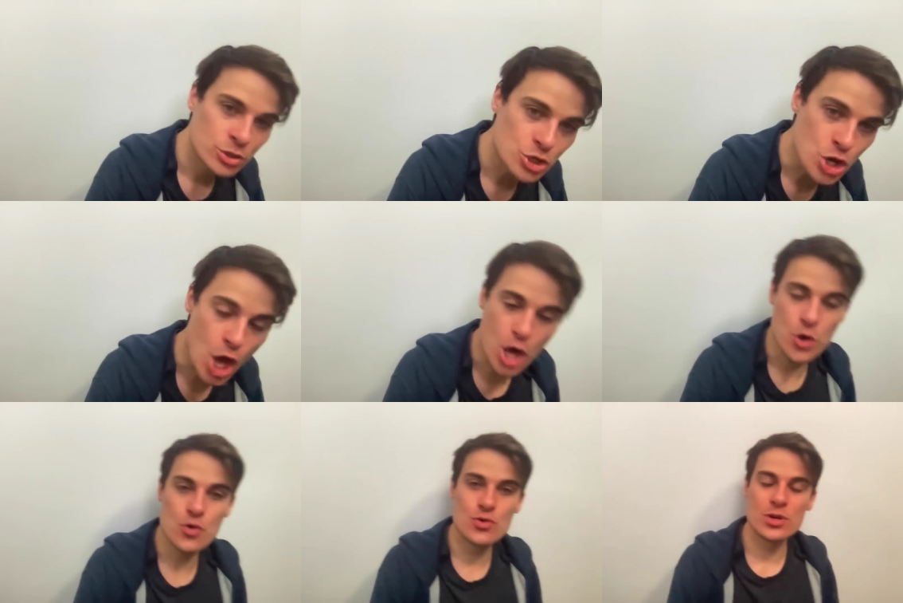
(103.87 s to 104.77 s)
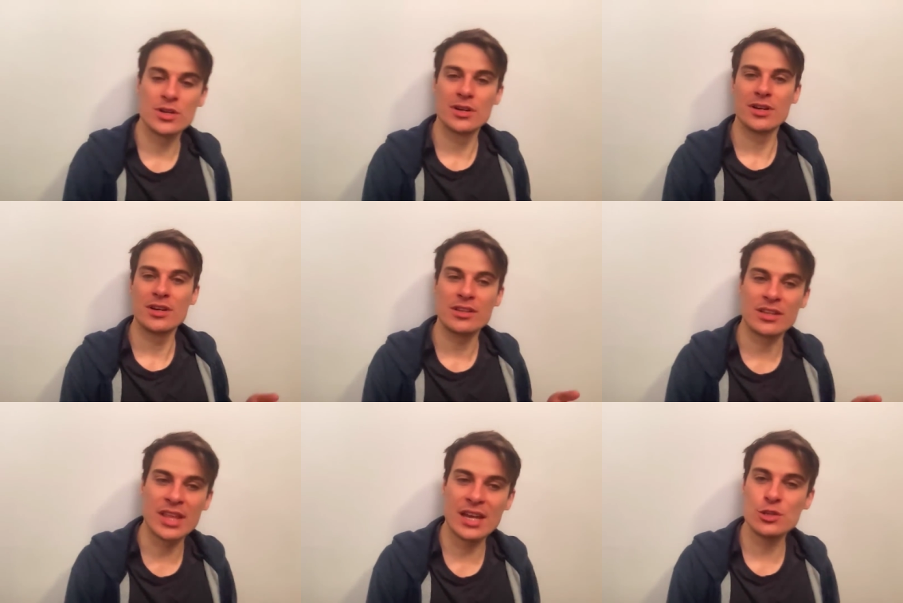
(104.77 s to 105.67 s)
to know
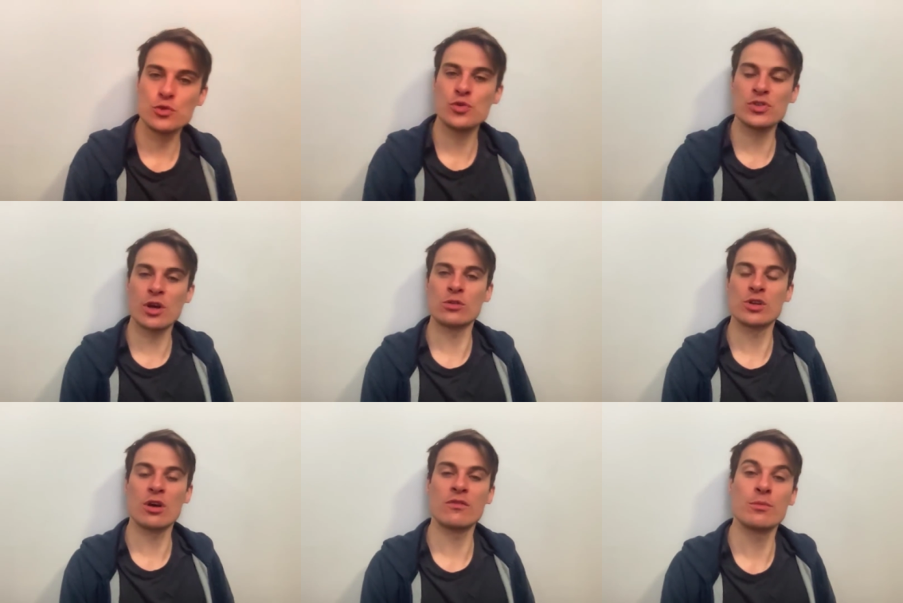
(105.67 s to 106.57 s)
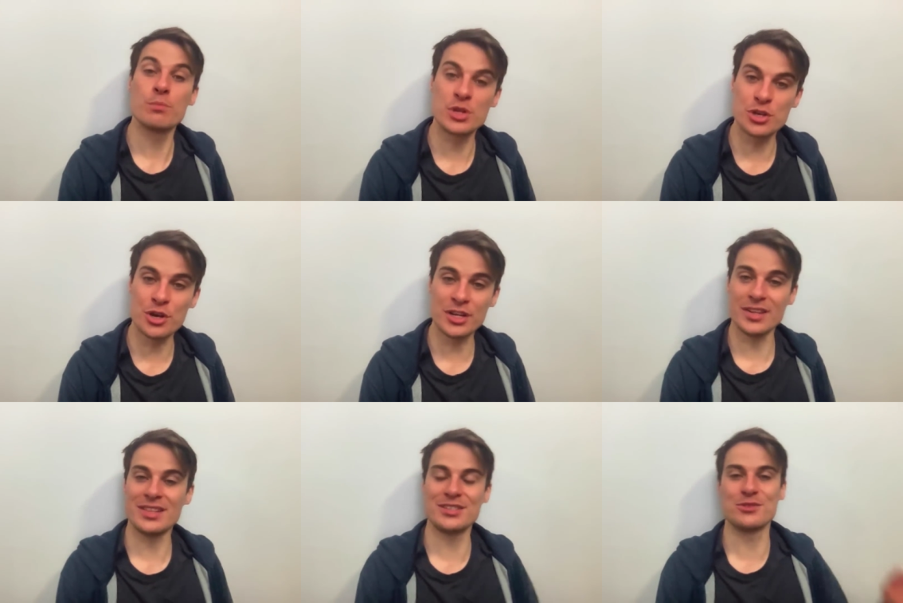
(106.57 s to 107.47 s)
that that is a result of
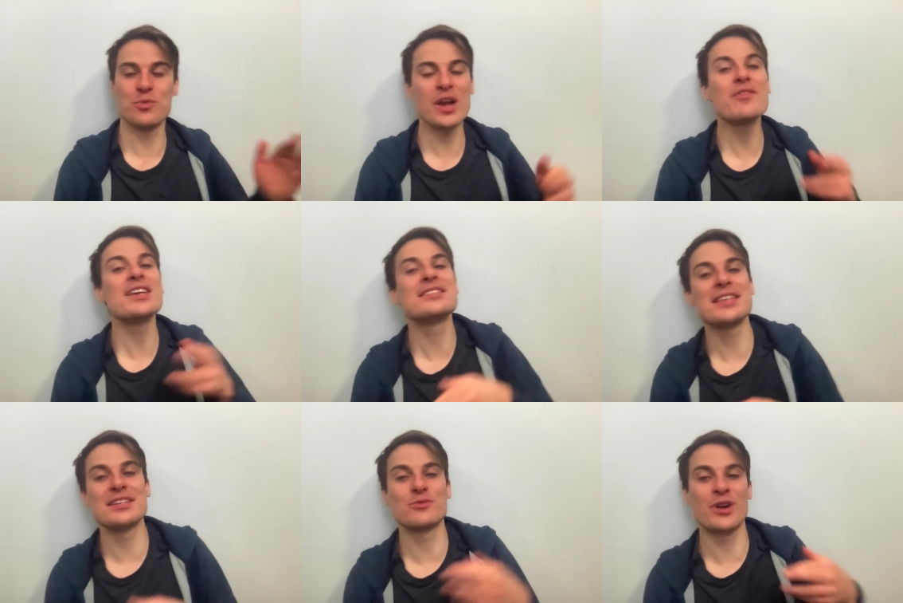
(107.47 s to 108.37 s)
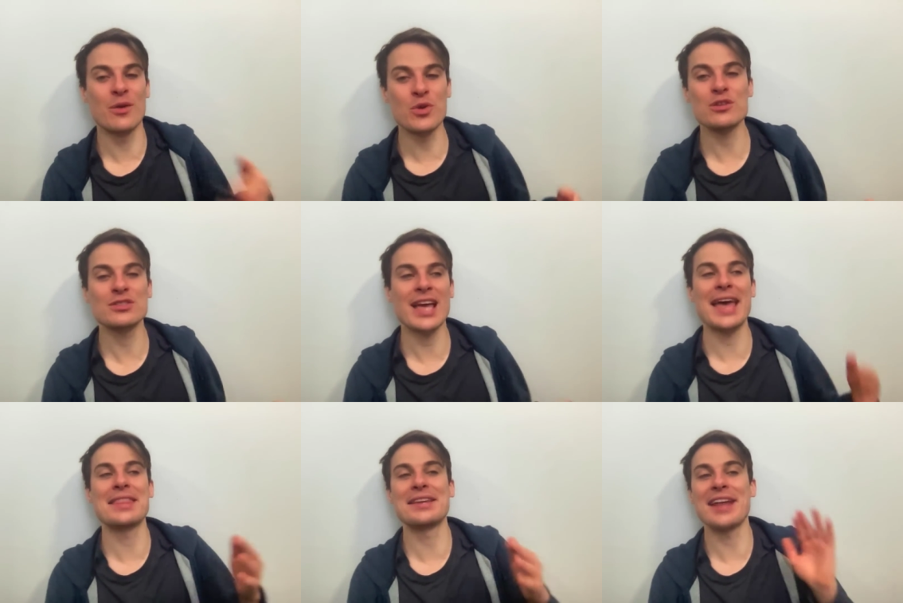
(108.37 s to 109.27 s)
modernity. This is one of these things where I will
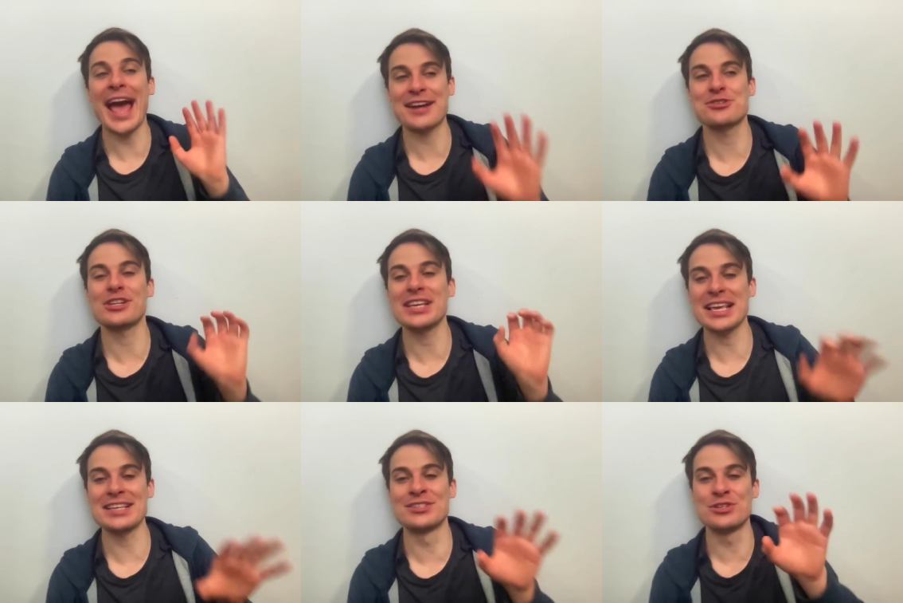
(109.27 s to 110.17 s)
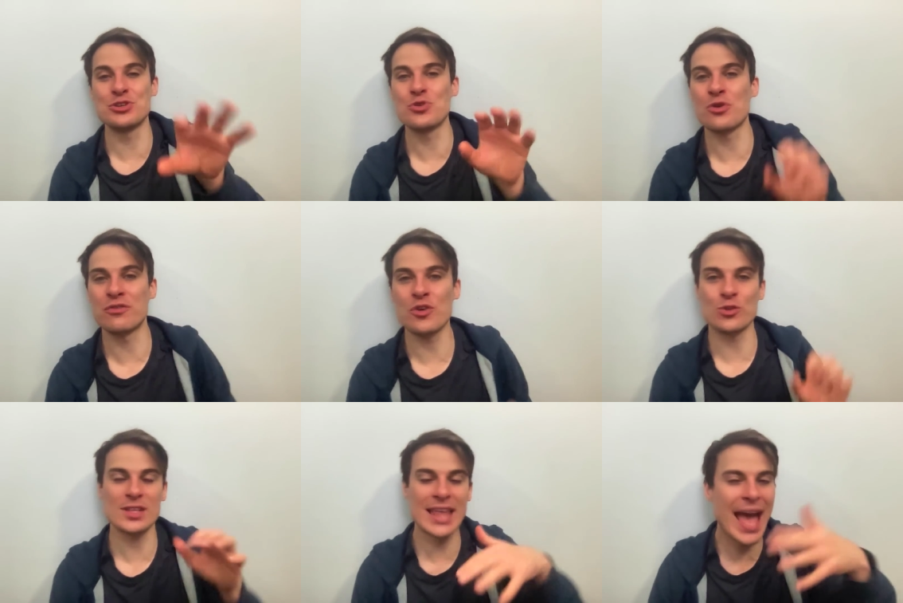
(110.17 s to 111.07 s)
say that it actually isn't your
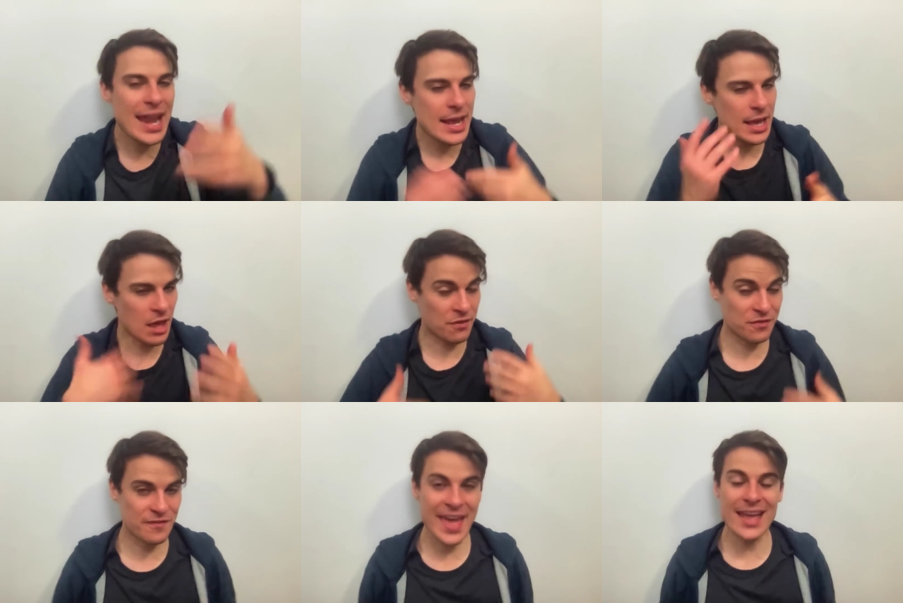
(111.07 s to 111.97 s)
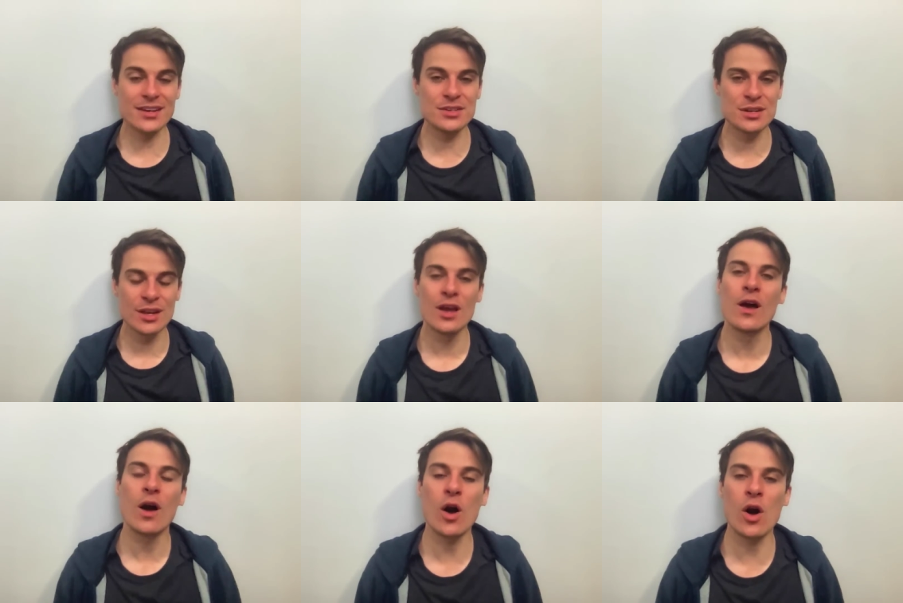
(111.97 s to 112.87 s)
fault. That effect
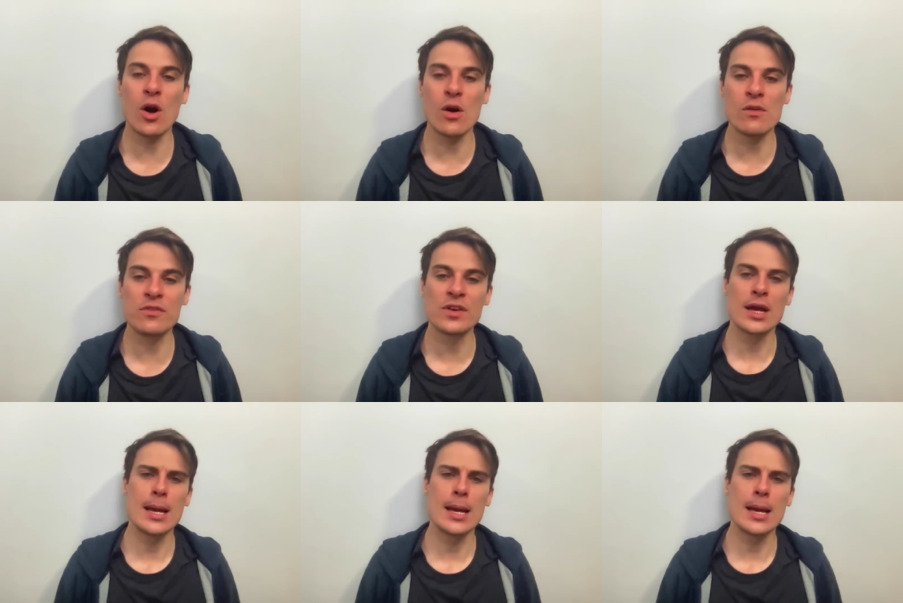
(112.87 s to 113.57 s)
of